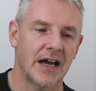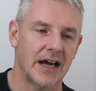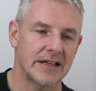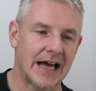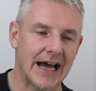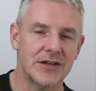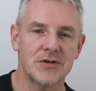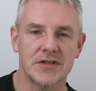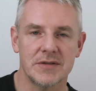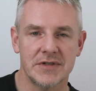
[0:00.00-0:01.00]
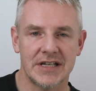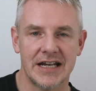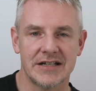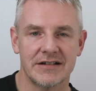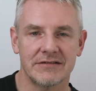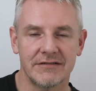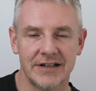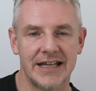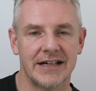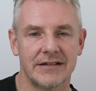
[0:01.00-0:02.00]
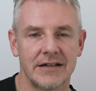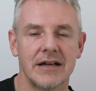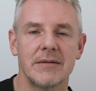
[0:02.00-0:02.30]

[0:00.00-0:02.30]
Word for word: and I use them as an extra layer